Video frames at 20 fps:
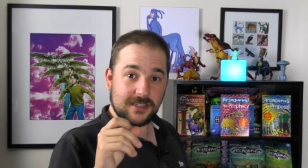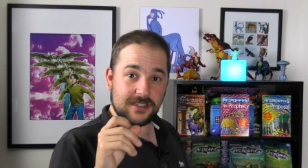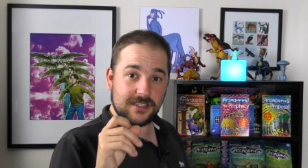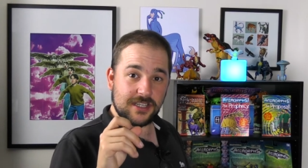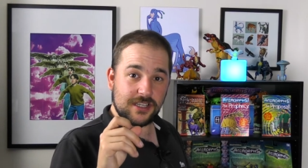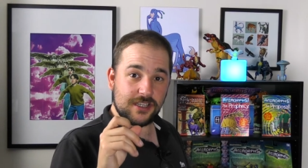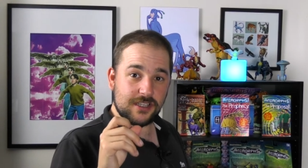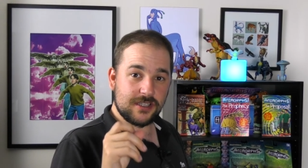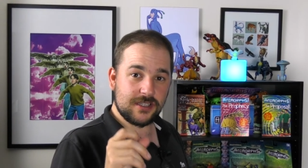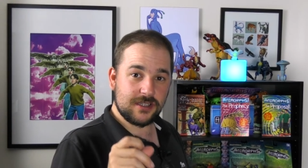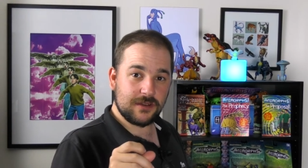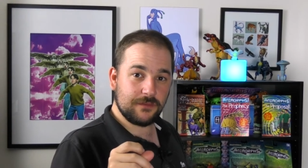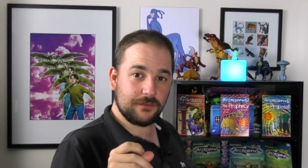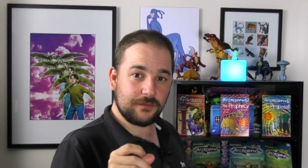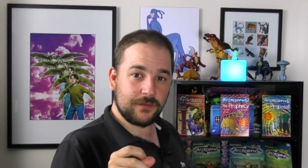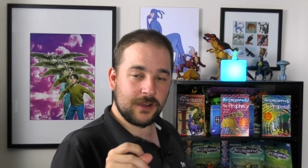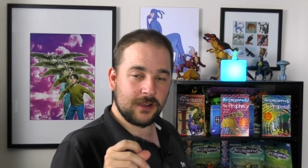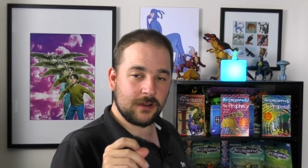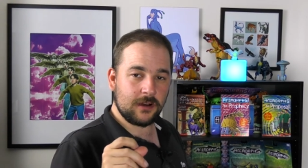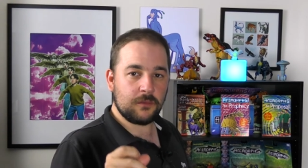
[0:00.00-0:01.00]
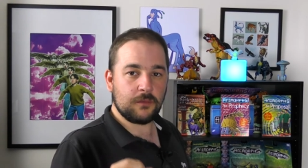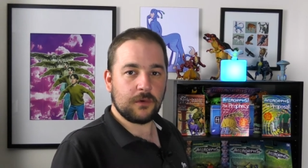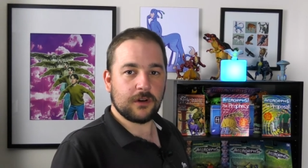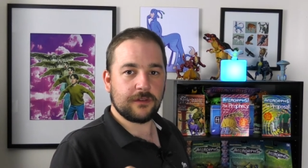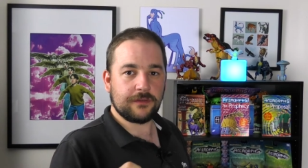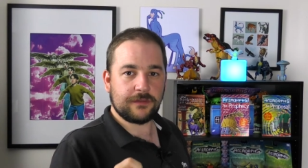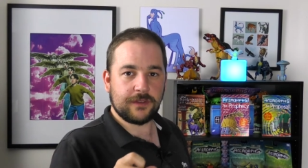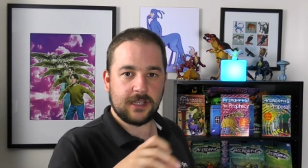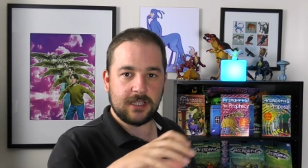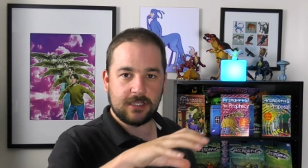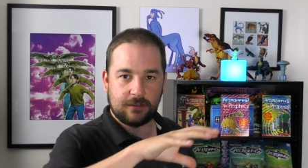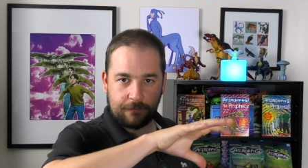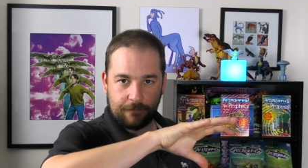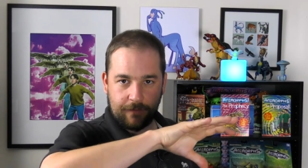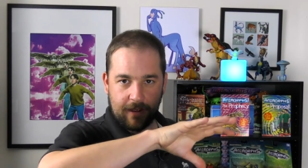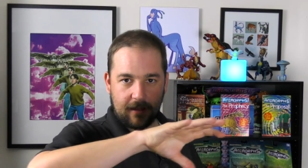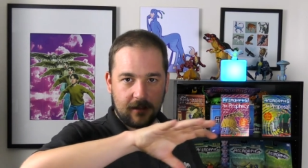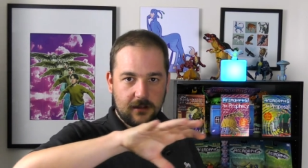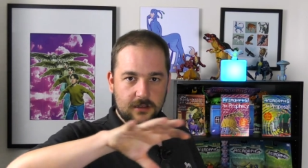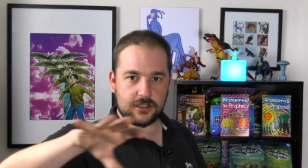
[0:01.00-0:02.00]
sees something on one of these
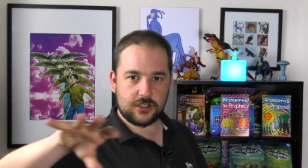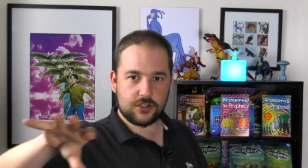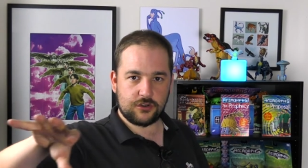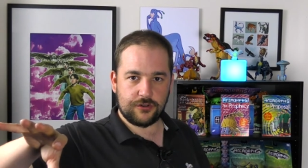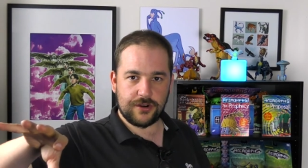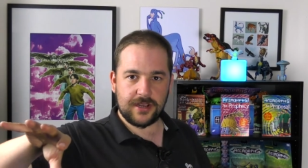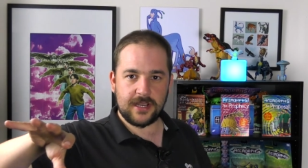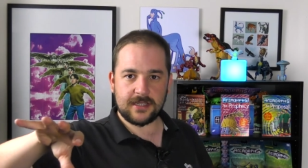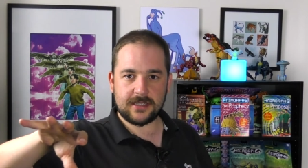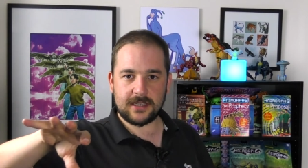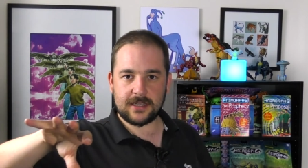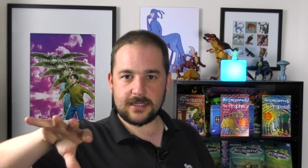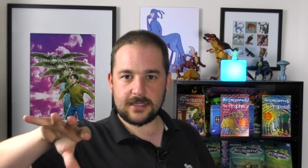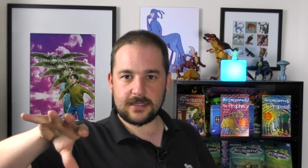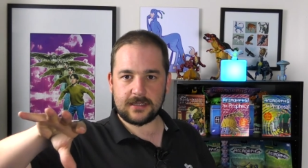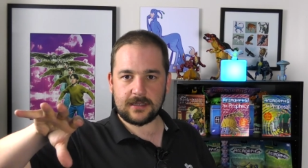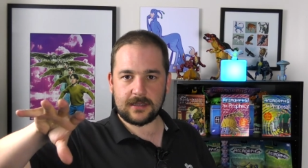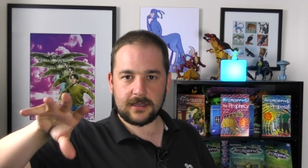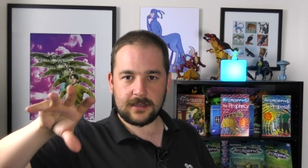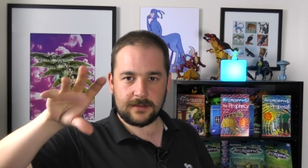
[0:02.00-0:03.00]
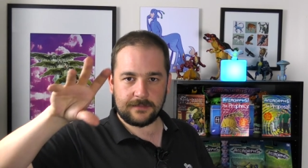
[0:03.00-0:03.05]
felled trees that's